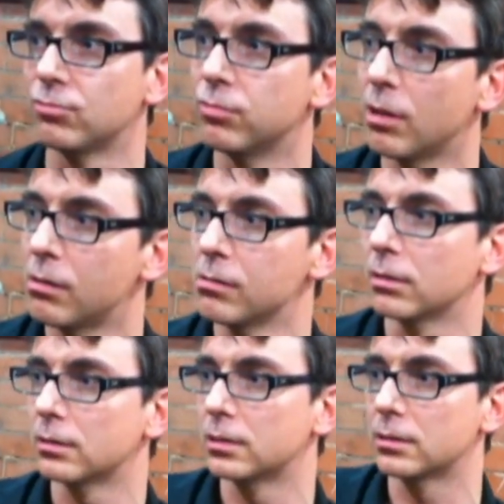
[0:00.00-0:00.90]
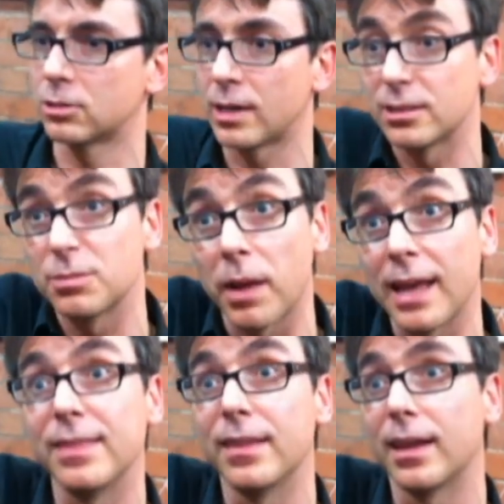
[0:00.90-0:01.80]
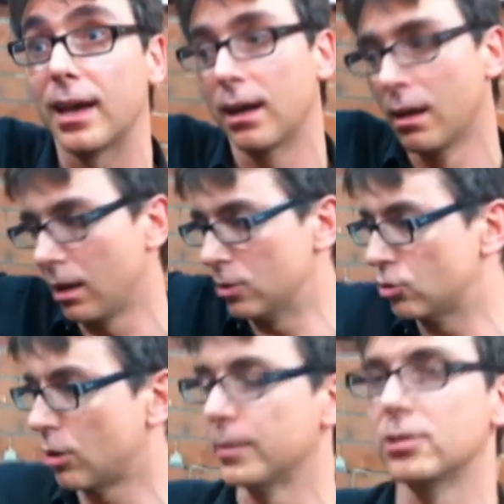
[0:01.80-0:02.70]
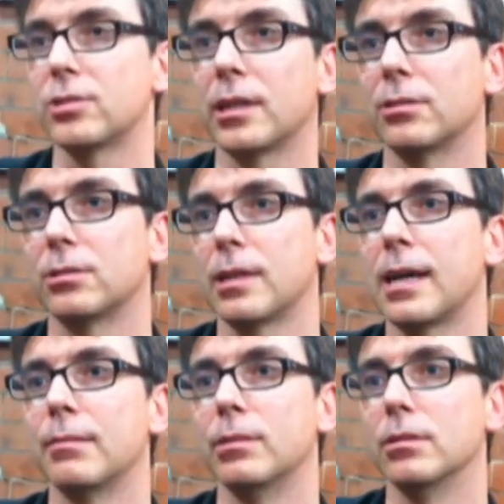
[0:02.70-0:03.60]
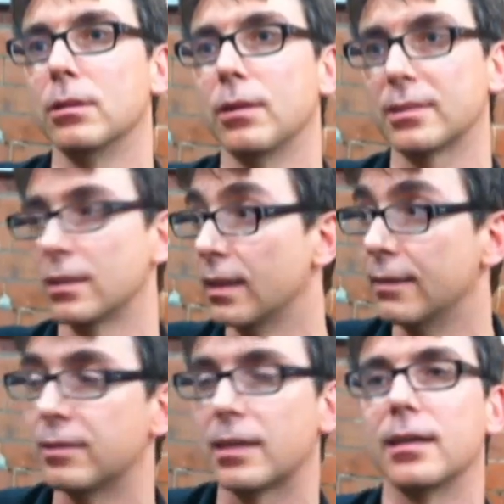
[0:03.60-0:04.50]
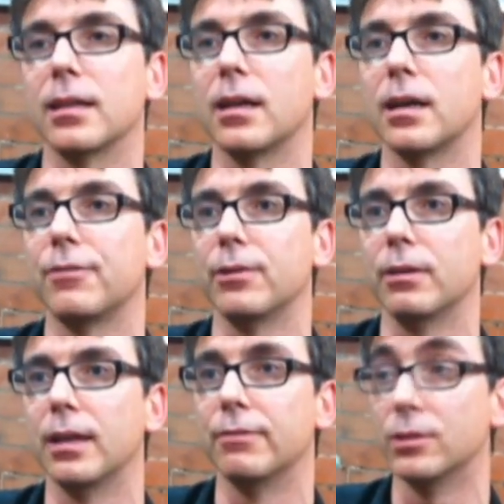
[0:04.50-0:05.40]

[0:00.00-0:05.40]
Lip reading: wrong to transplant that and drop it straight onto an animal that hasn't lived the kind of life you live,